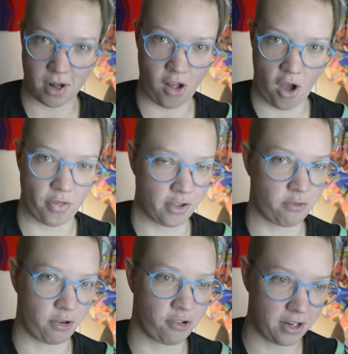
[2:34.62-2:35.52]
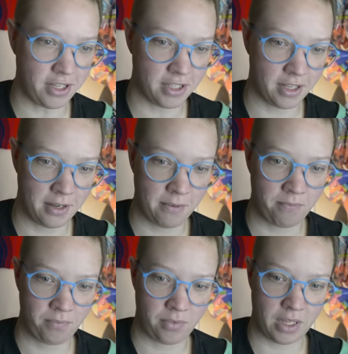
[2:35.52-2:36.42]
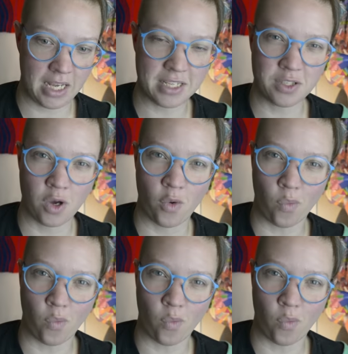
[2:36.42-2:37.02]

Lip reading: while on this retreat is